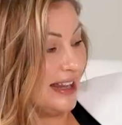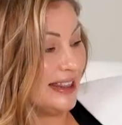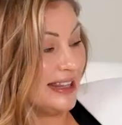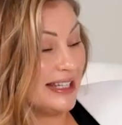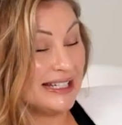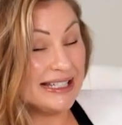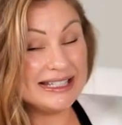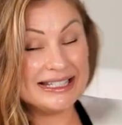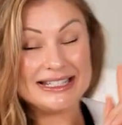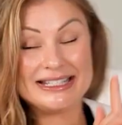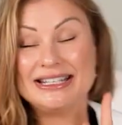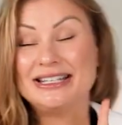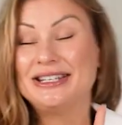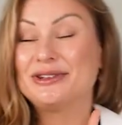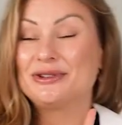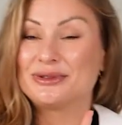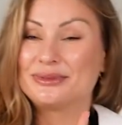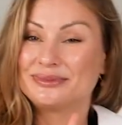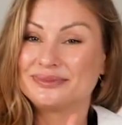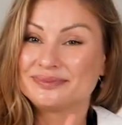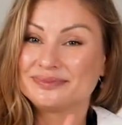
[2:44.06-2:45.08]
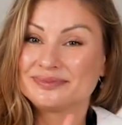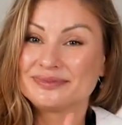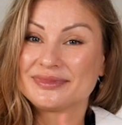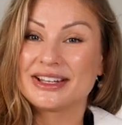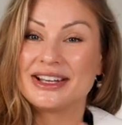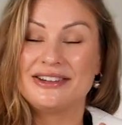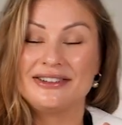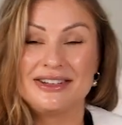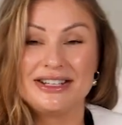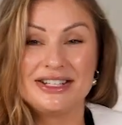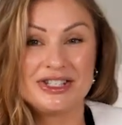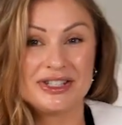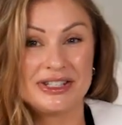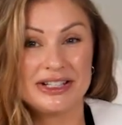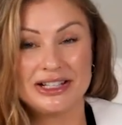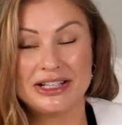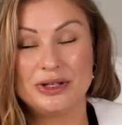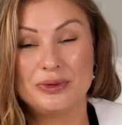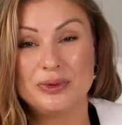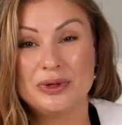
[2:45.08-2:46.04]
and the serum
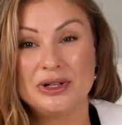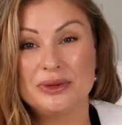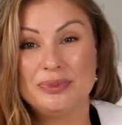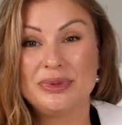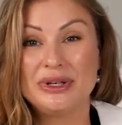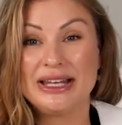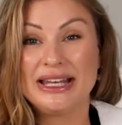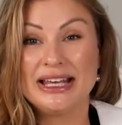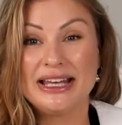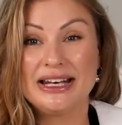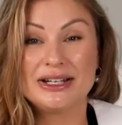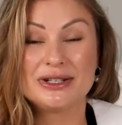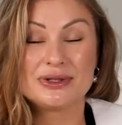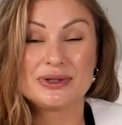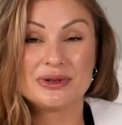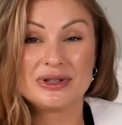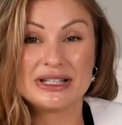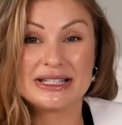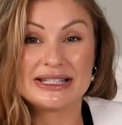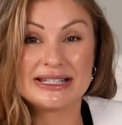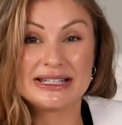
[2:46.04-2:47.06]
originally will be getting to the